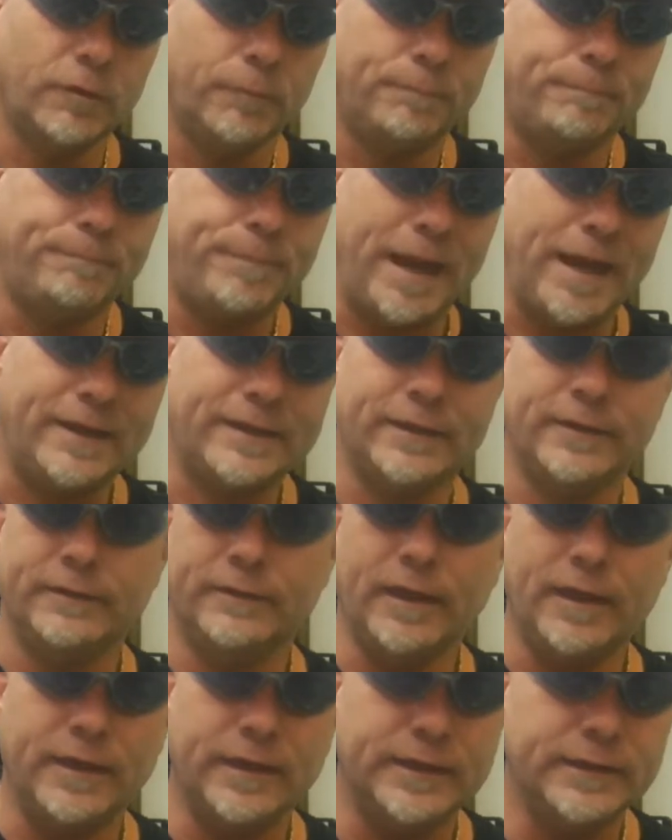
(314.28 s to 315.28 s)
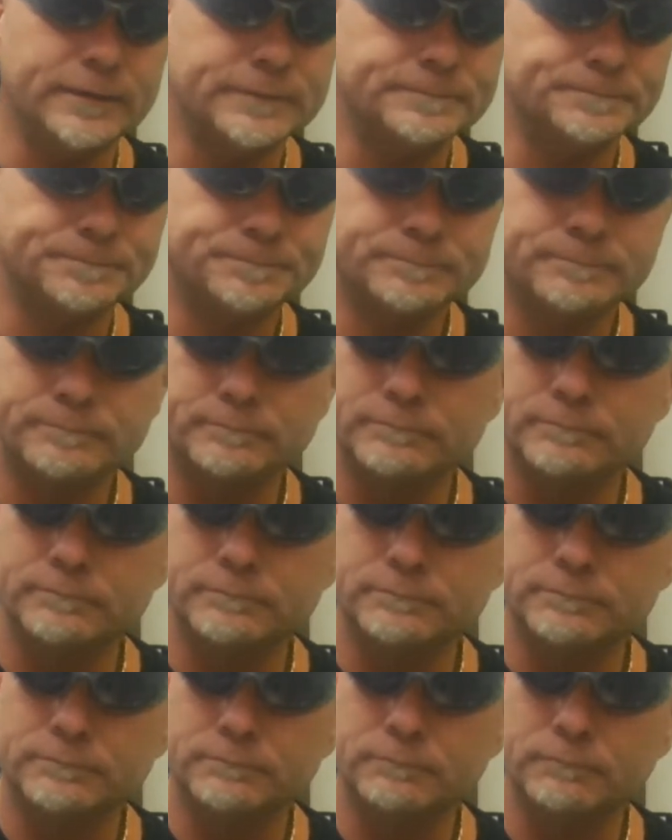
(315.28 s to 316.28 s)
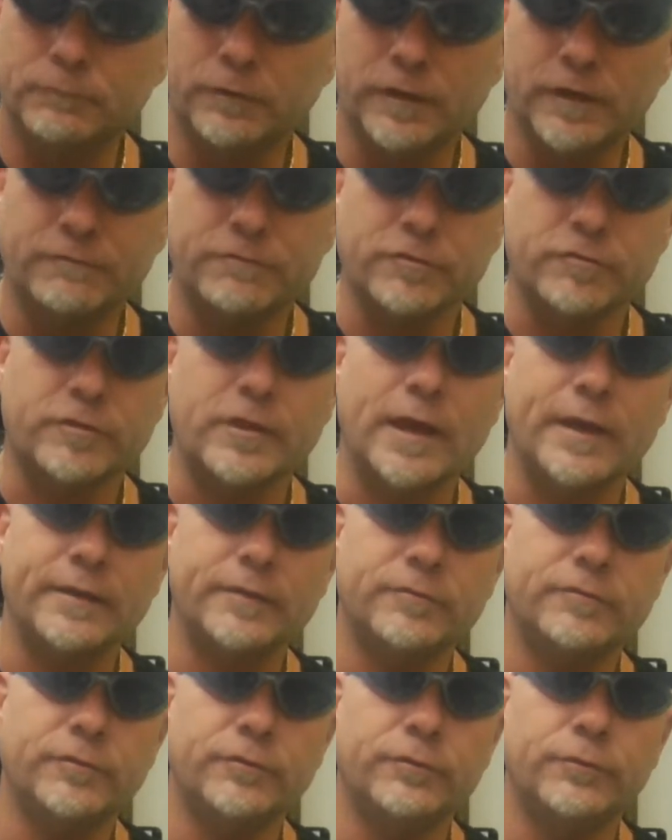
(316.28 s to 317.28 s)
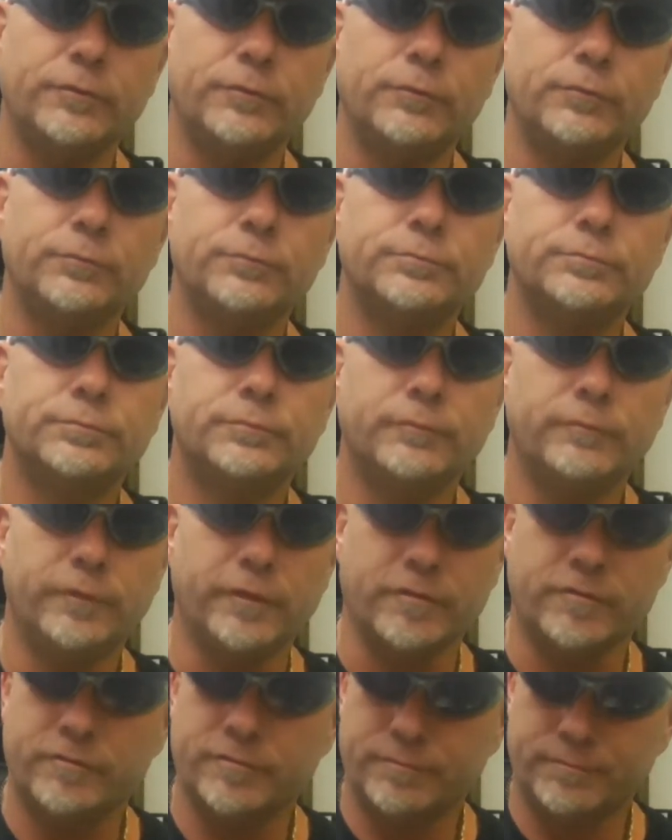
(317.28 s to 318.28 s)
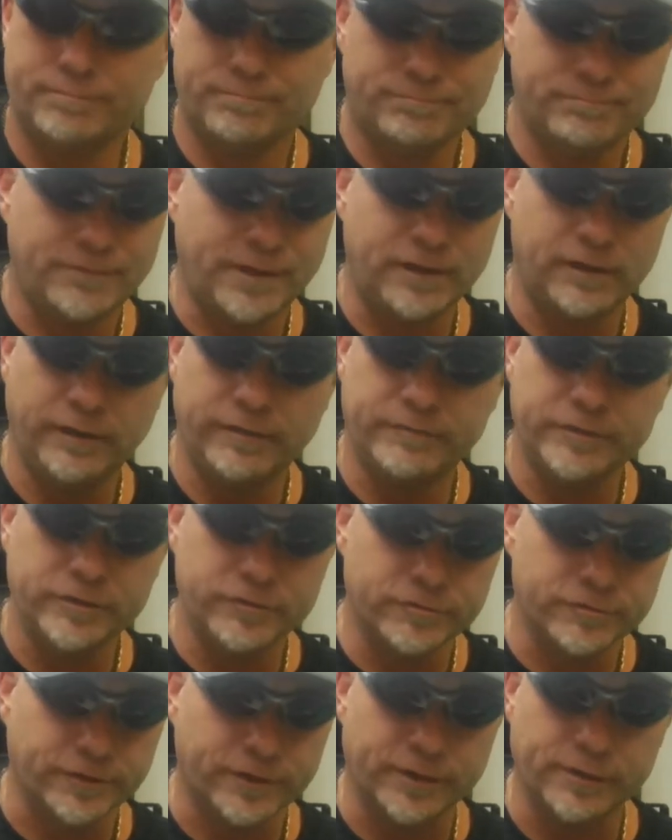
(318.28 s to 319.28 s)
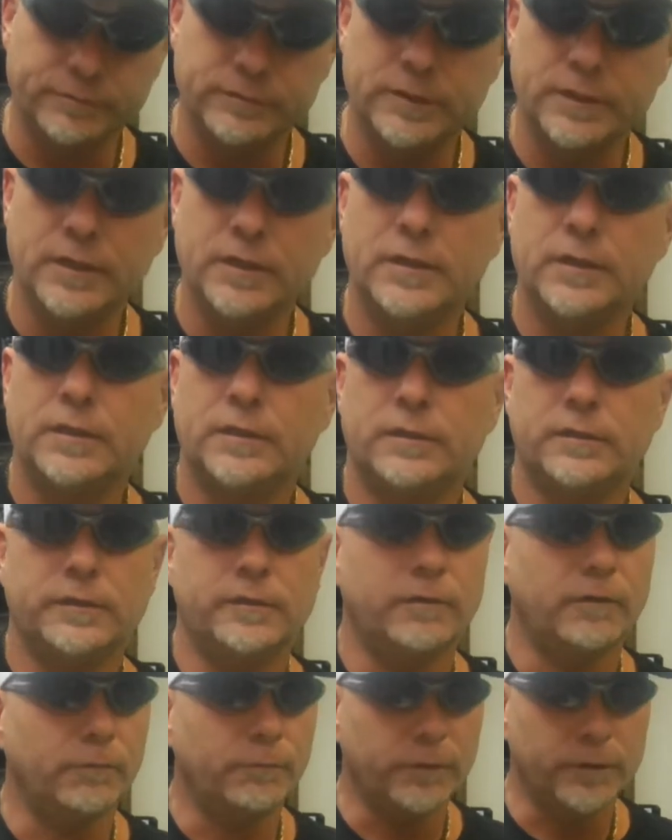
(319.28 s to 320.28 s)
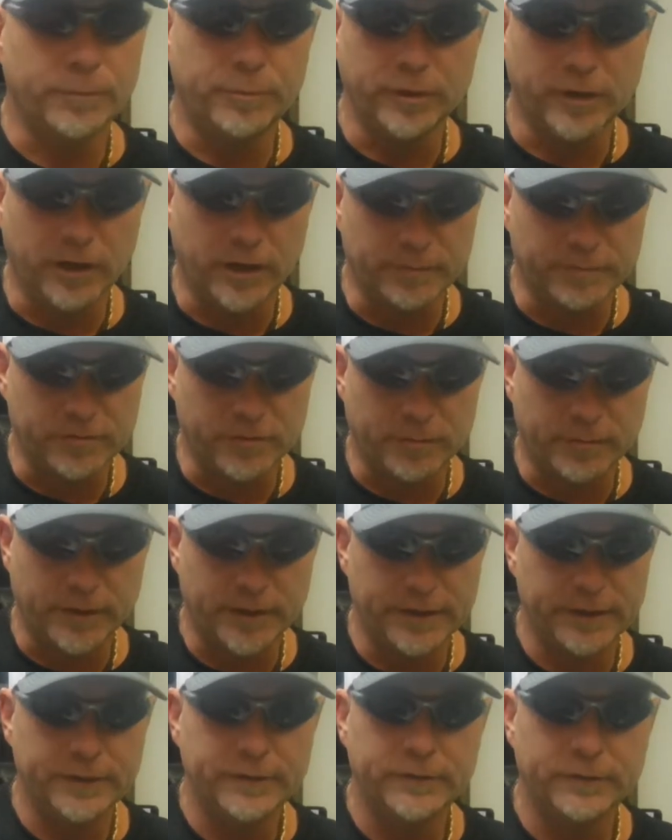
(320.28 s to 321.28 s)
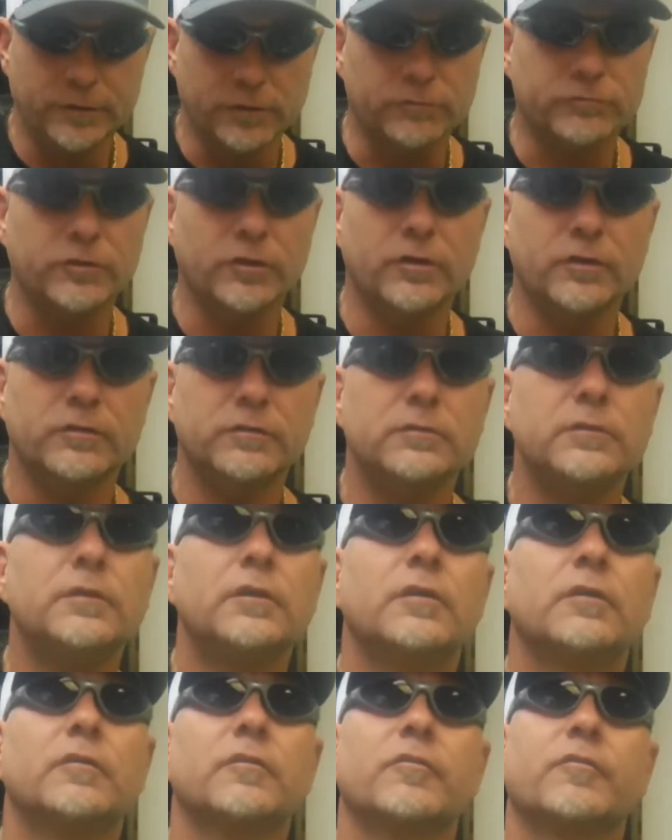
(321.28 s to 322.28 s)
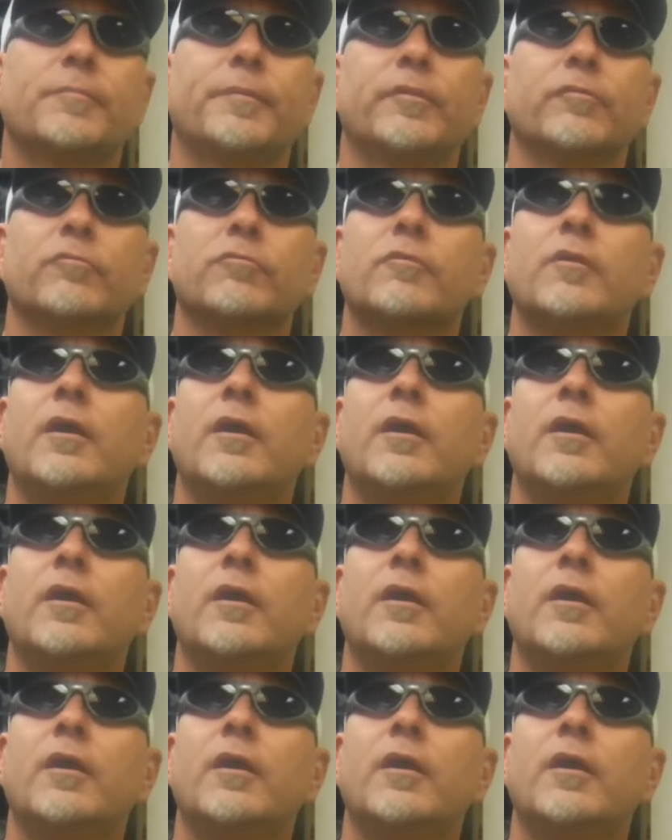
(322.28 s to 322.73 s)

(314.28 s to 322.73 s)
back in the day, when I first got into this 10, 11 years ago, I wanted to put hubs on my Earth Dog, on the spindles.